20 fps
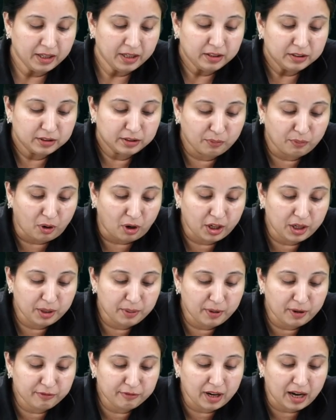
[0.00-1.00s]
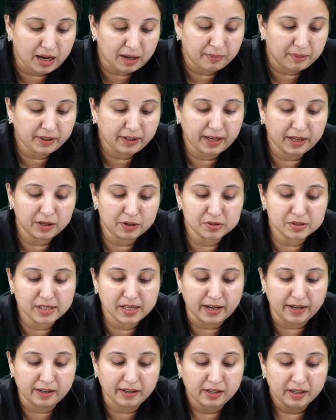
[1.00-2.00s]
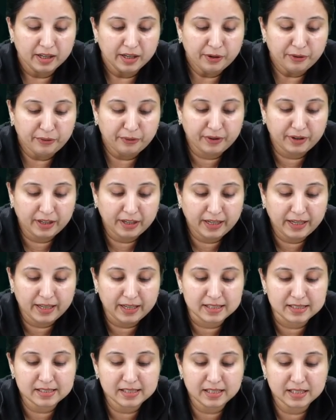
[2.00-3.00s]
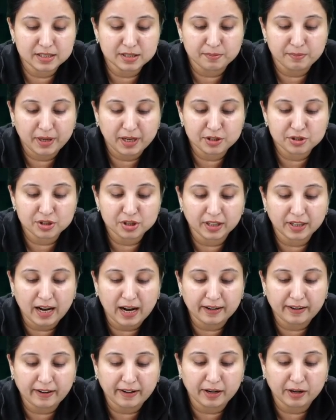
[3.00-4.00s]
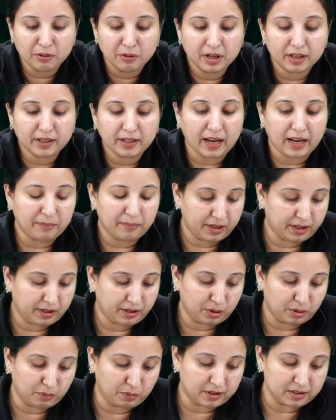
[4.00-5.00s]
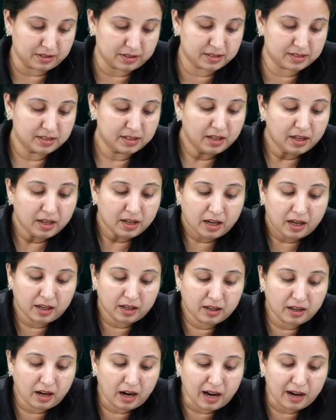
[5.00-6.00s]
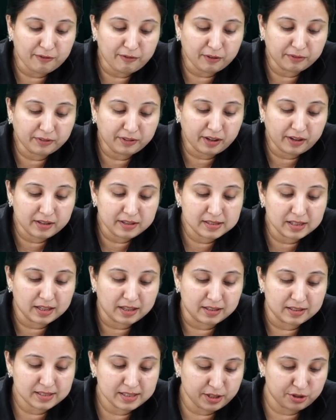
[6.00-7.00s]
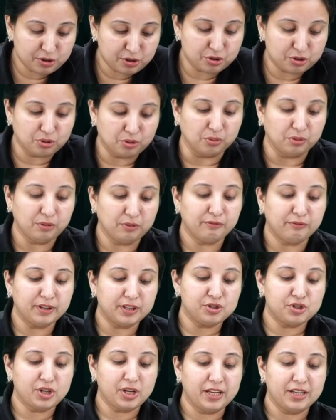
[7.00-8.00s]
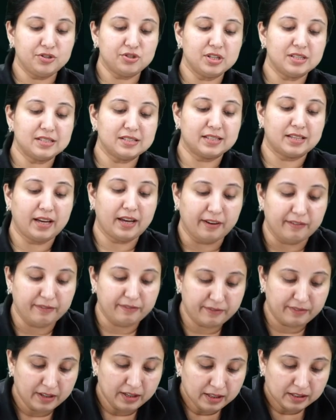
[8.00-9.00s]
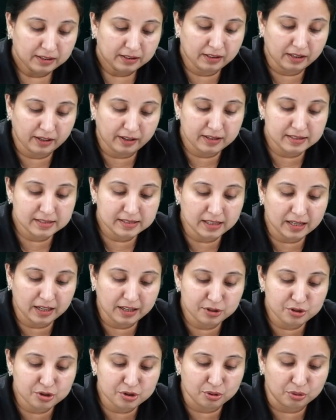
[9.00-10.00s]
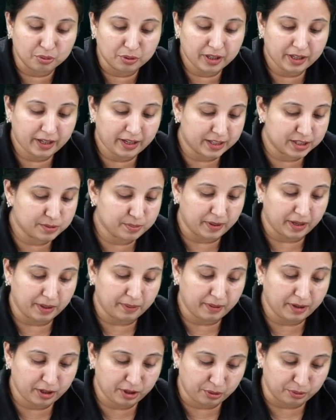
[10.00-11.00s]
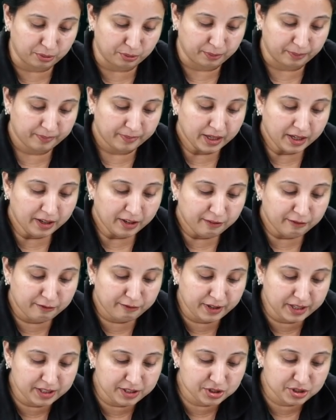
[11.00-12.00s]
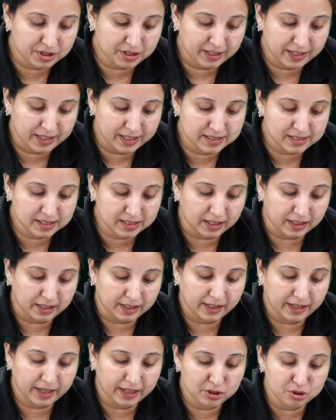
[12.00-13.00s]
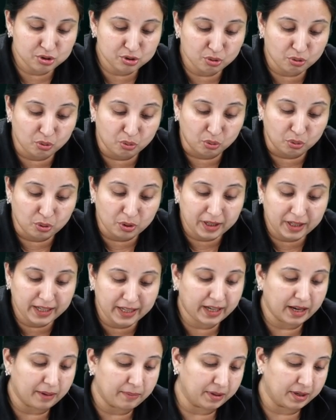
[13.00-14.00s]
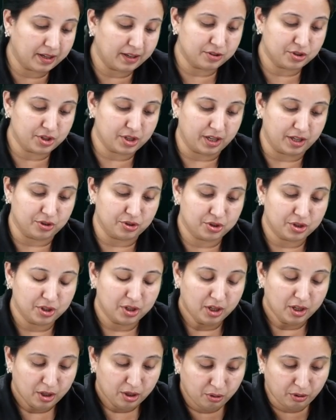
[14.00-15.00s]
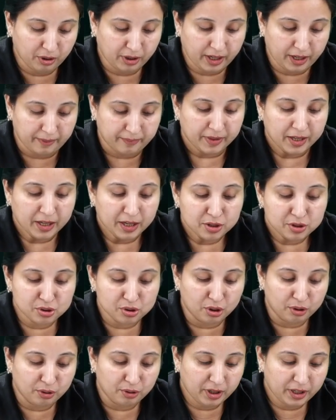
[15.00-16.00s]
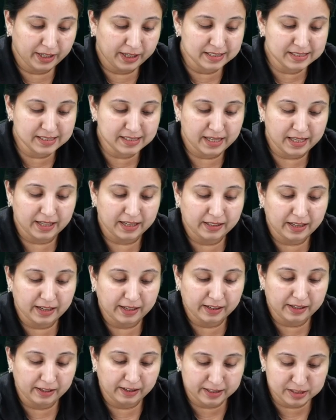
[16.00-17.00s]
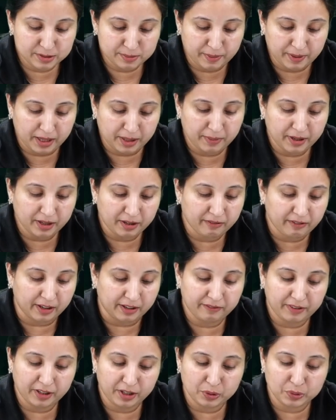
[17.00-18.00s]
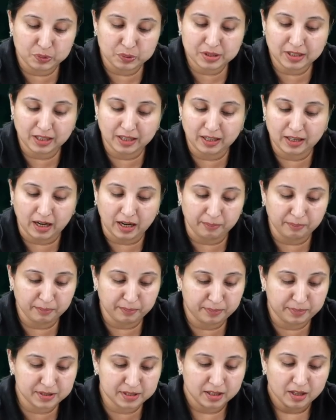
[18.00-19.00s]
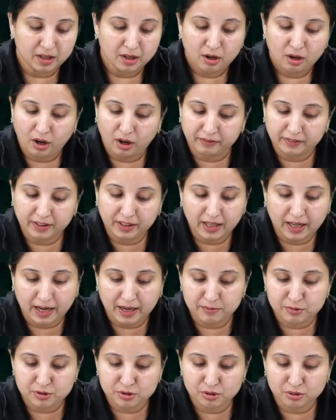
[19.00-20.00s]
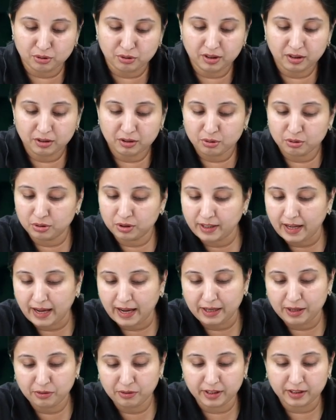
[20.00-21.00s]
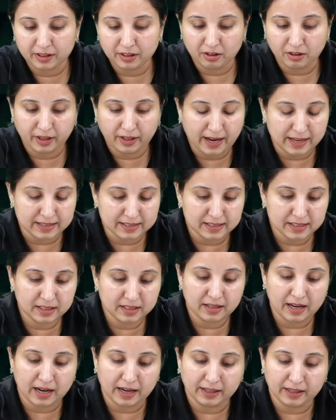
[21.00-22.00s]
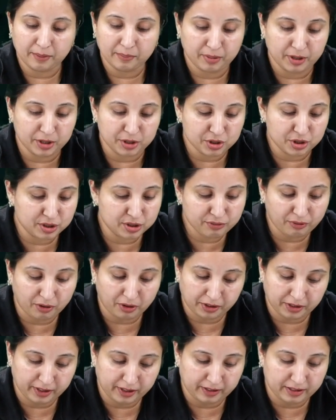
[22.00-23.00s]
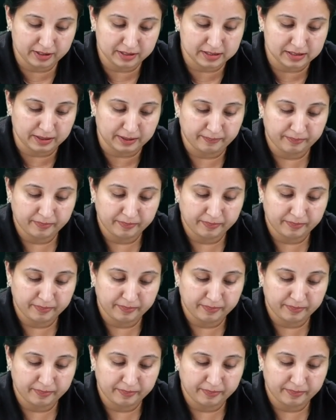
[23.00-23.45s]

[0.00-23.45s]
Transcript: The volume of carbon dioxide released is measured at regular time intervals. A graph of the results is shown which changes give the results shown in experiment 2. Which list contains only chemical change? Okay, so it is saying that in experiment 1 we used a lumps of the limestone to the dilute ethanoic acid and temperature is 40 degrees C.